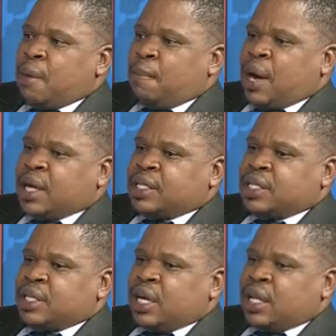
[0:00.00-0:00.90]

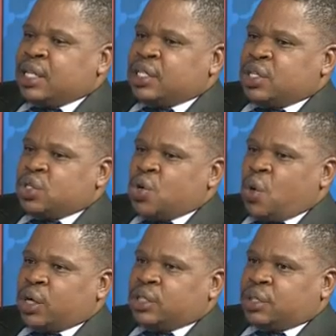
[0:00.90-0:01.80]
But this is
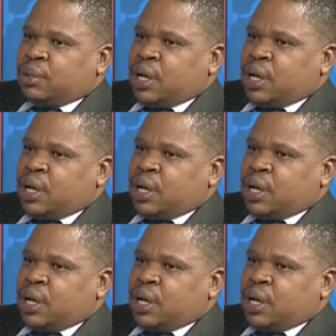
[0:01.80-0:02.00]
not